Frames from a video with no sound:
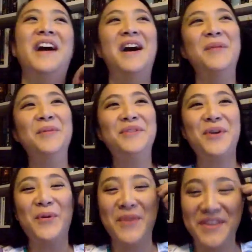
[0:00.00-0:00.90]
I was
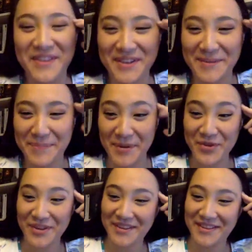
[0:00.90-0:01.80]
always
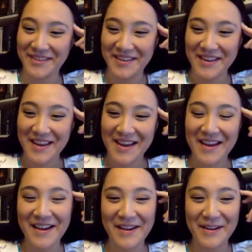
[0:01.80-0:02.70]
suspicious.
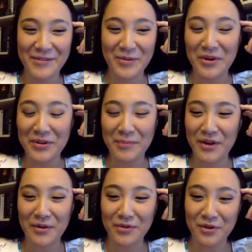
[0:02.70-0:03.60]
Uh, throughout the
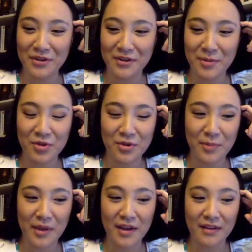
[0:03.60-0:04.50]
book, I was always suspicious
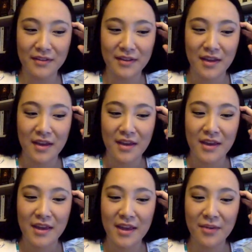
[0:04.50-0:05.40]
because
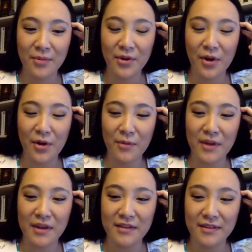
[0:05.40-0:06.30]
he would
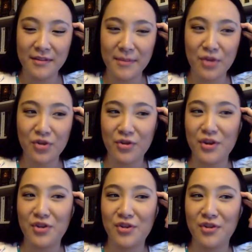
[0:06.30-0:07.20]
always make sure
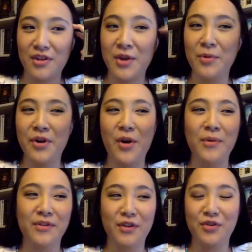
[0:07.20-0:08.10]
that she, he would
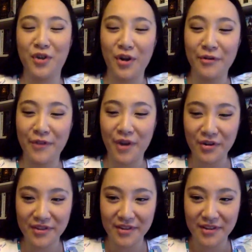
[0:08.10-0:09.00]
always look to her
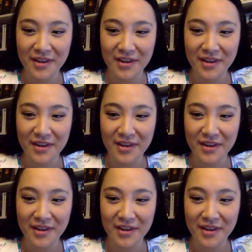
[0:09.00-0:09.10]
first,